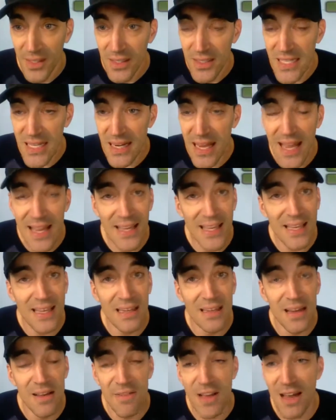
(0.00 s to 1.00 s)
Dean Hankey,
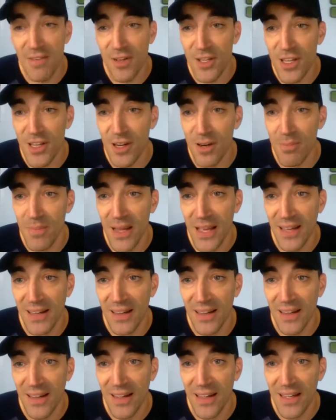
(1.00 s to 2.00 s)
love having you here,
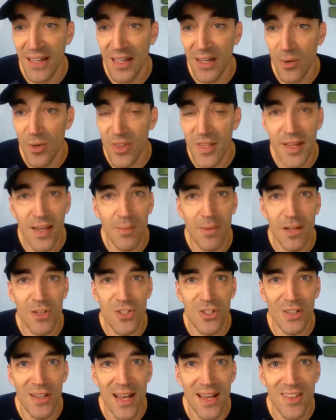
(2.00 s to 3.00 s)
man. I was thinking
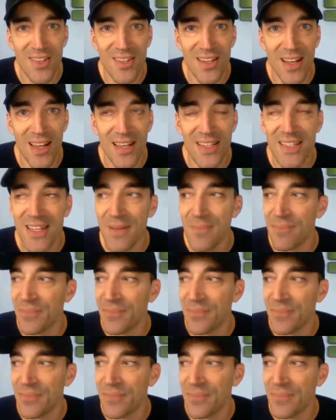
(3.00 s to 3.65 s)
about you last night.